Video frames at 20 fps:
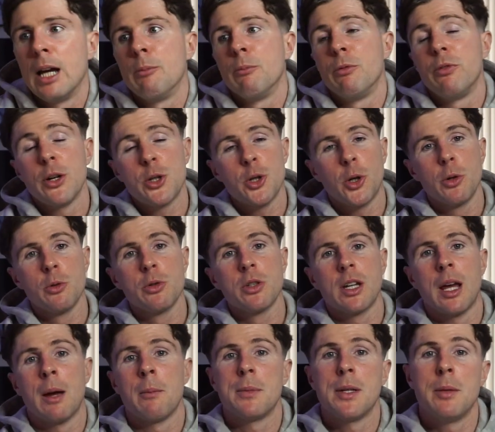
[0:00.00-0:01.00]
fish oils
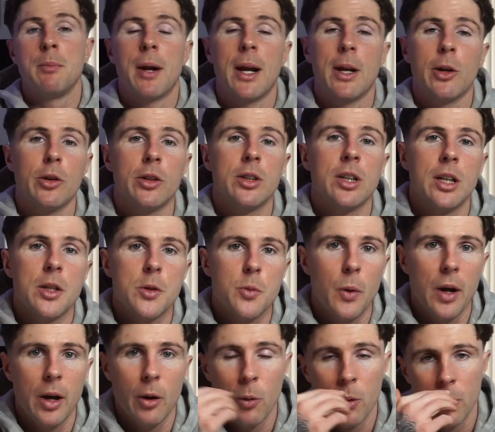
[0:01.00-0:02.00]
can be pretty good as
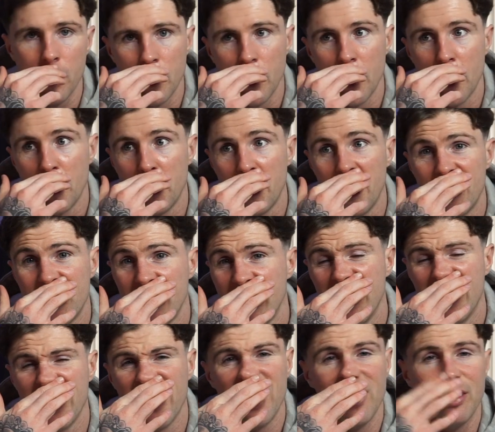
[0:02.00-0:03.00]
well. Now, if you eat
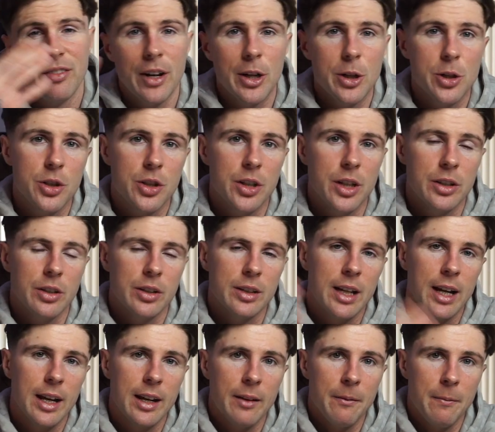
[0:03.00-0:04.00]
a lot of fish in your
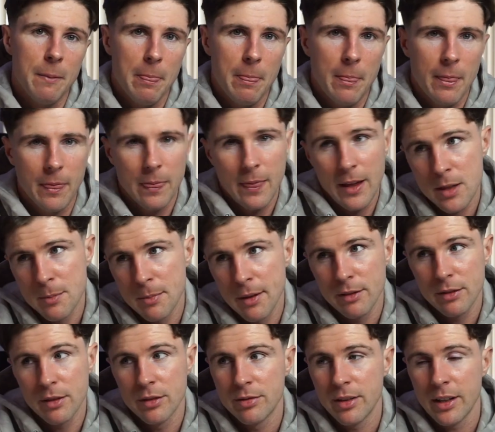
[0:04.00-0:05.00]
diet, that's
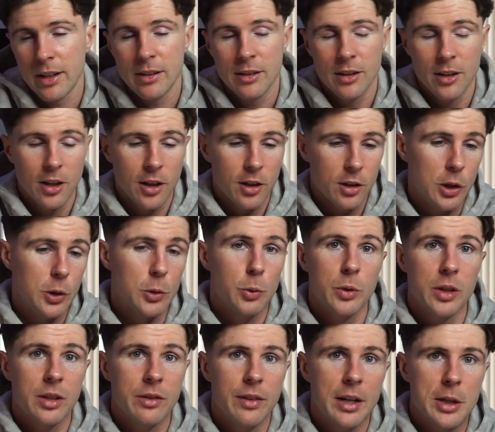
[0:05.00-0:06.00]
perfectly fine. You don't
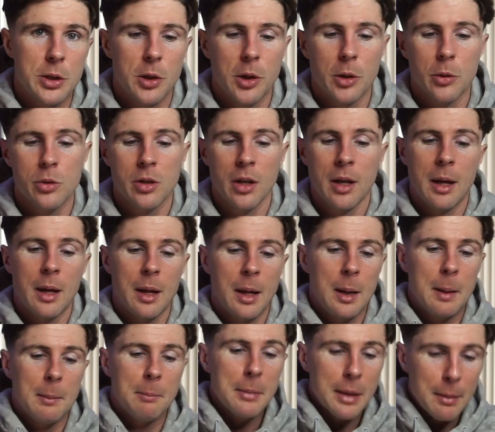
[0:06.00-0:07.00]
need fish oils.
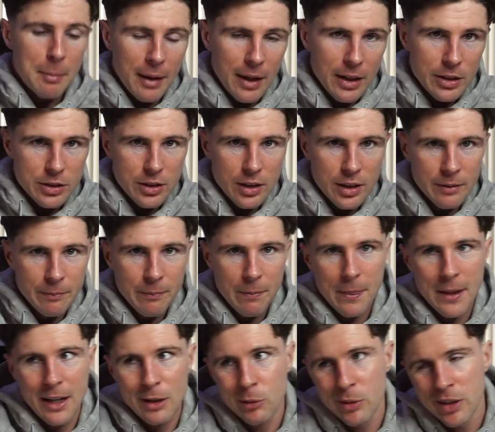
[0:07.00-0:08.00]
Me personally,
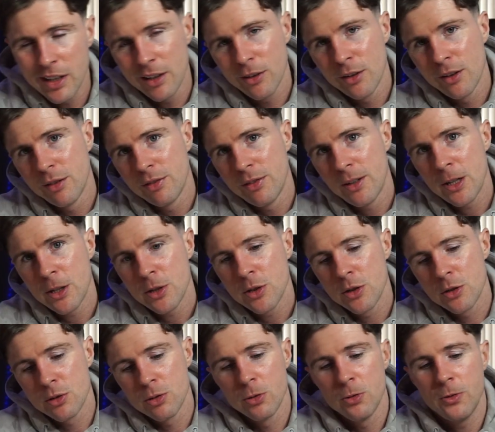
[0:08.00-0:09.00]
I don't eat a lot of
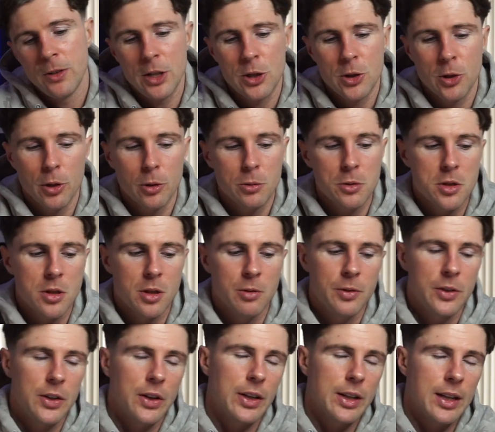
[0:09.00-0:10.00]
fish, so fish oils is
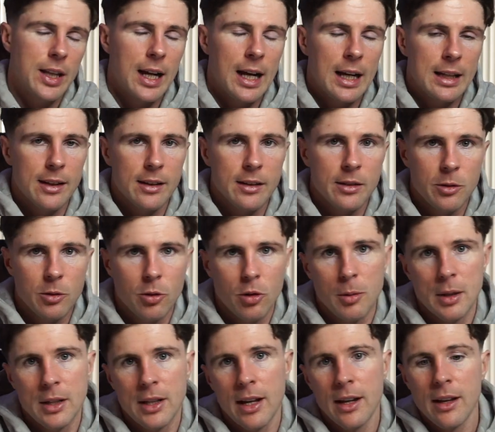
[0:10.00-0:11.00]
something I like to add in to
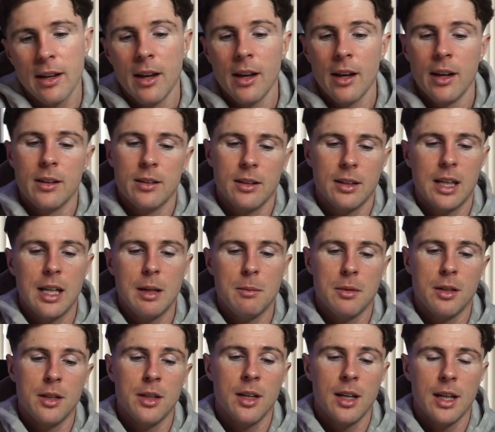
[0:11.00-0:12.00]
my diet to keep
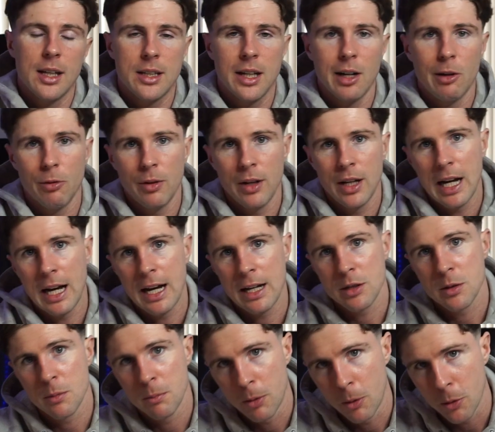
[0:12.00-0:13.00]
me as healthy
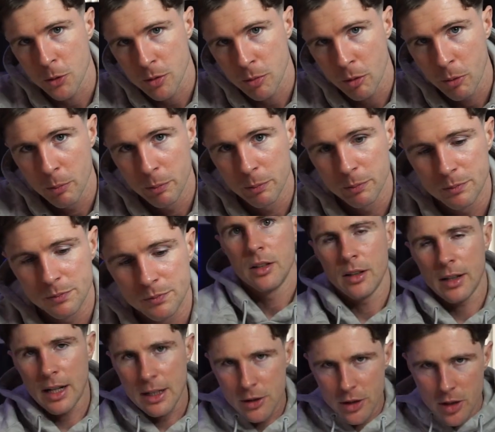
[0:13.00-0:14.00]
as possible.
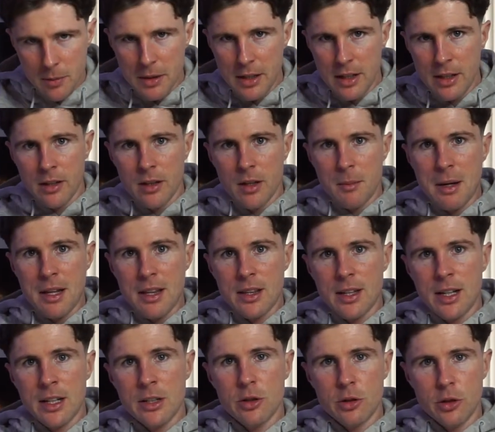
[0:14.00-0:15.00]
Now that's going to be the main
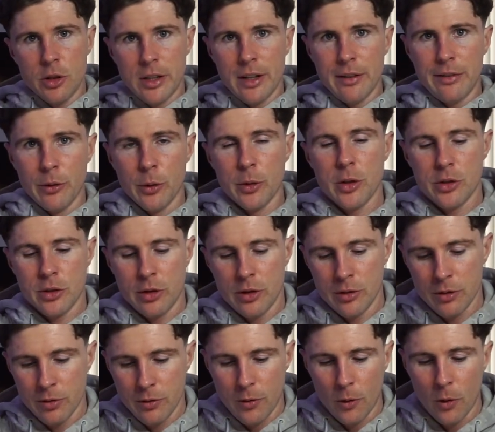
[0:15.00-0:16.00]
things that you need to focus
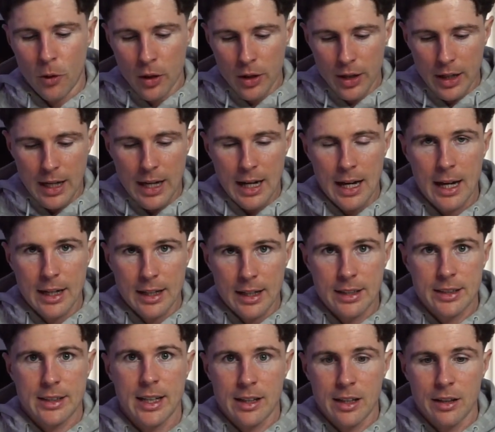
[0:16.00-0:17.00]
on for an
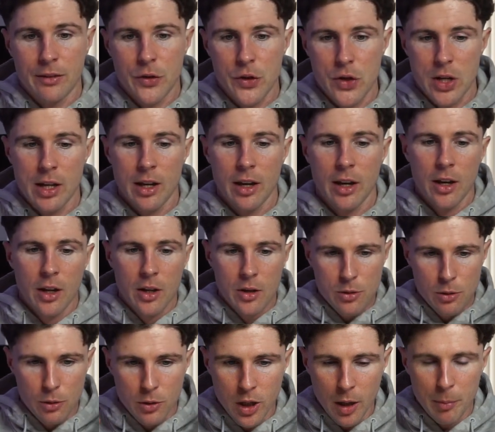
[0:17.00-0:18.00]
aesthetic physique.
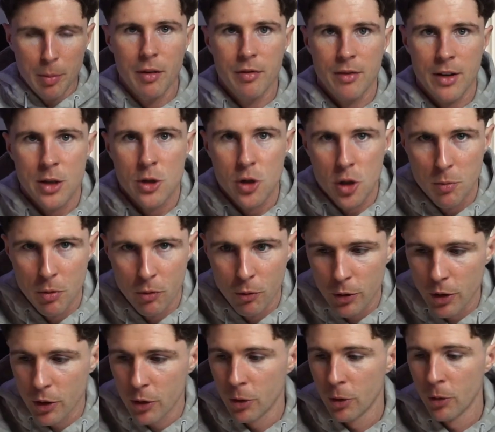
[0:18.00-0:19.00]
So a couple of things just
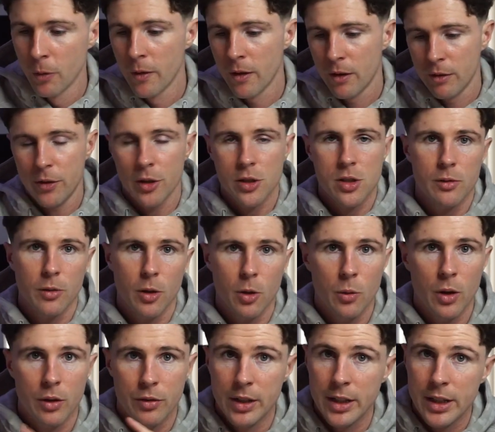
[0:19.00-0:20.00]
before you go. First of
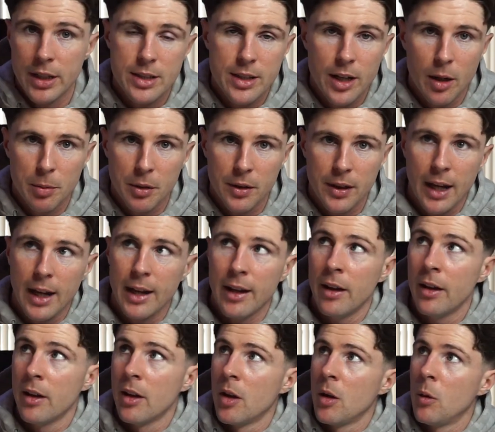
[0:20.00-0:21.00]
all, if you need to set up your
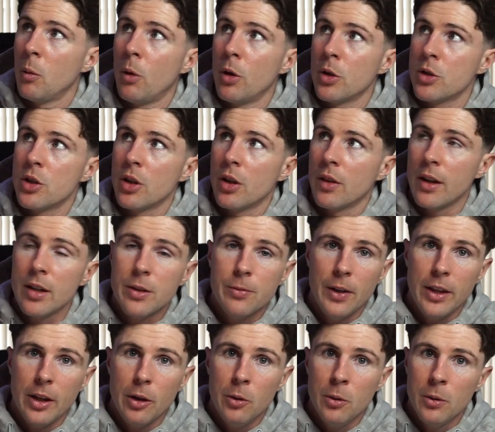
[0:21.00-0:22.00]
diet, watch this
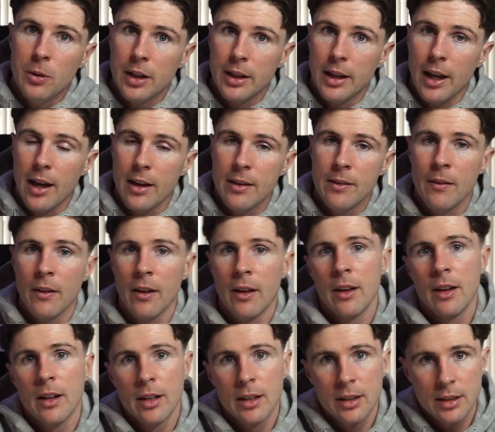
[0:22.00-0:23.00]
video again.
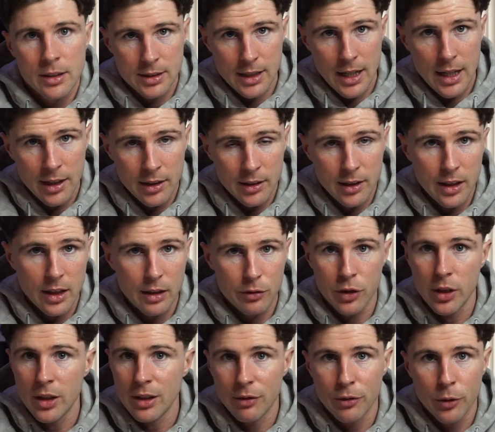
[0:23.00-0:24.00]
Secondly, if
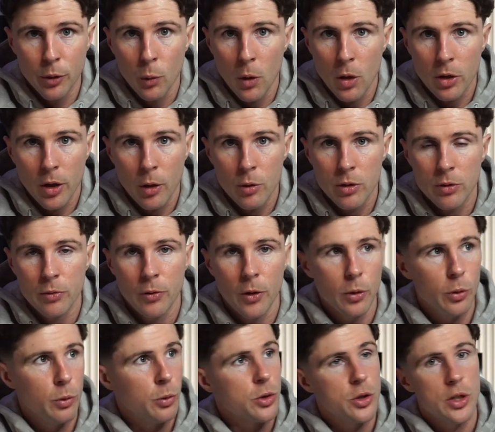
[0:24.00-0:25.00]
you need a full workout to
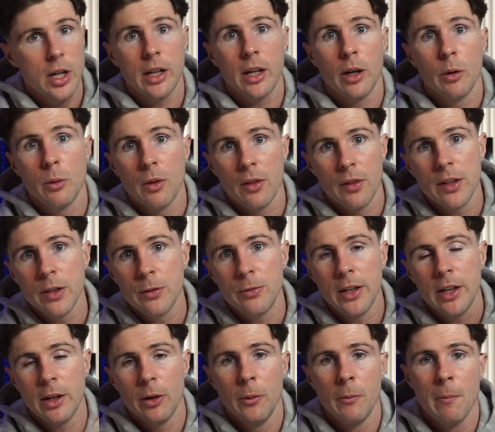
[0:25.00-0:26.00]
follow, check out this
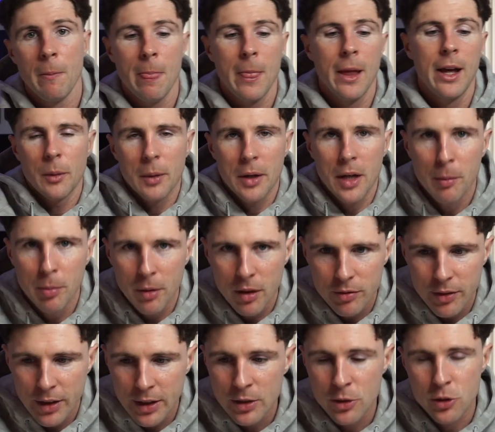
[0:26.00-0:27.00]
video. Now a couple of
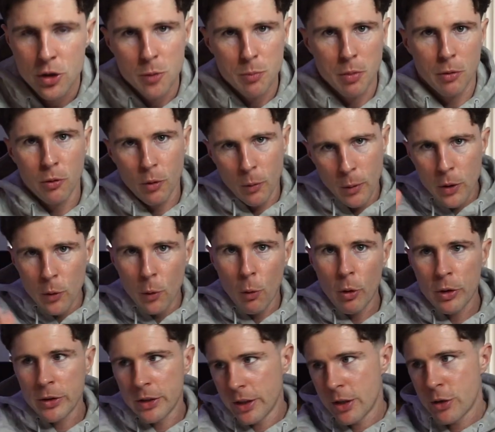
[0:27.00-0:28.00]
things just before we go
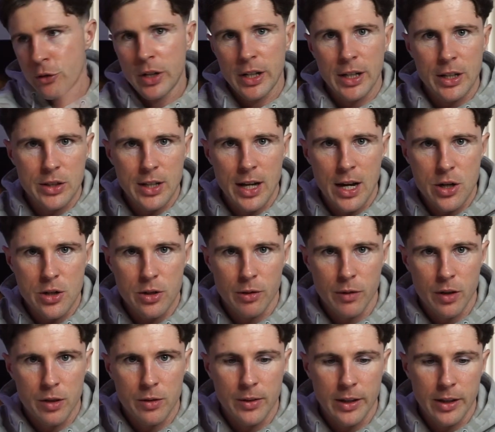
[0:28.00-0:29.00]
on to the training section of
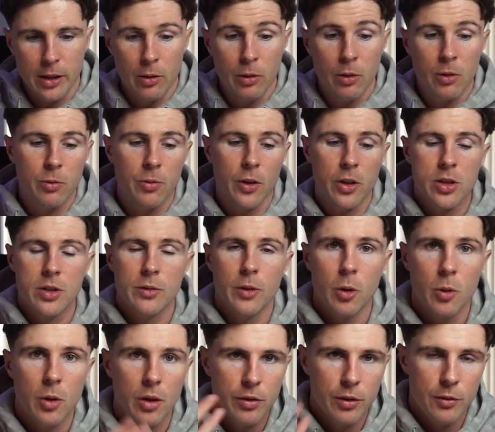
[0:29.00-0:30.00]
this video. First of
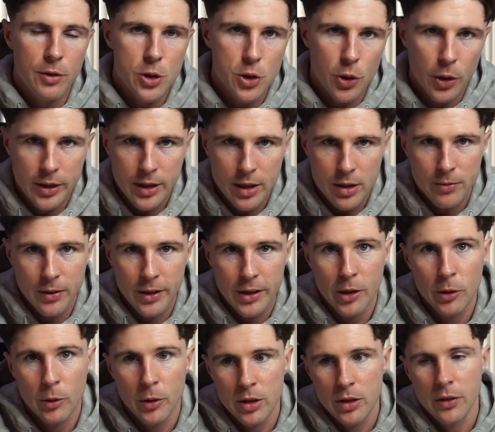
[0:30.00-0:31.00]
all, if you've enjoyed this
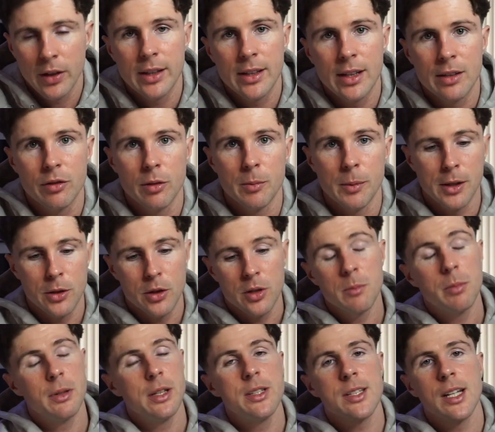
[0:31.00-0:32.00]
video and you liked the information,
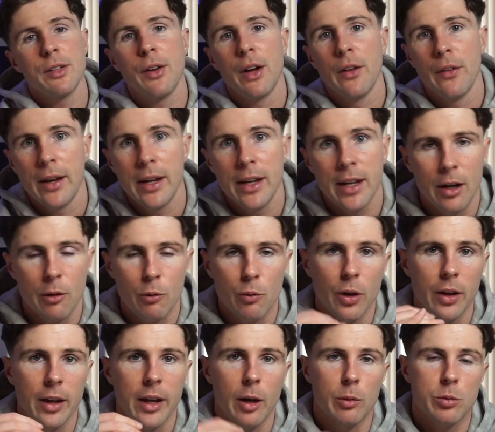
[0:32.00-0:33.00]
please give it a like, it
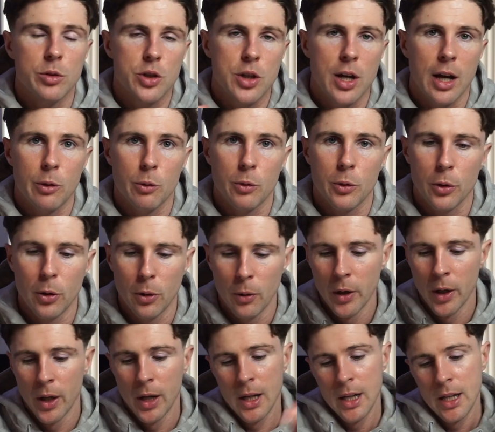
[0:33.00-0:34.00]
really helps the channel
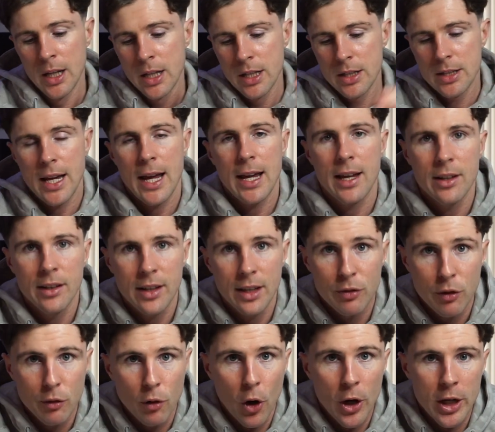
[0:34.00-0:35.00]
grow. Secondly, if
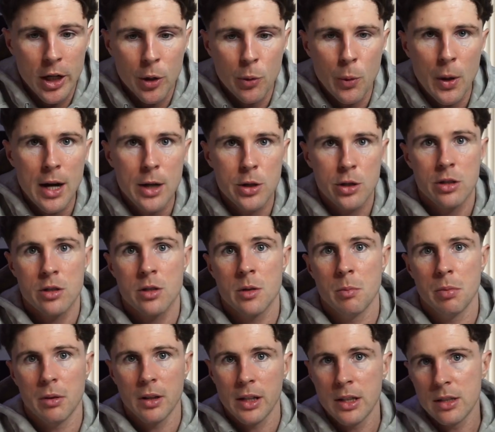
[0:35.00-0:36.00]
you've got any questions,
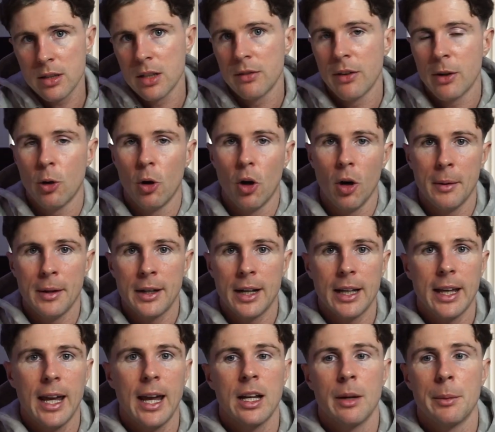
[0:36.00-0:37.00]
please leave a comment.
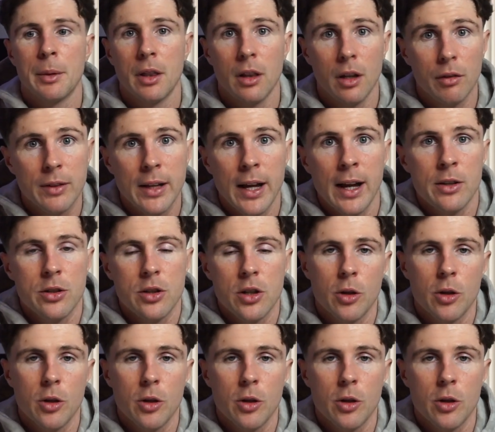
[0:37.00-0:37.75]
Again, I would love to answer your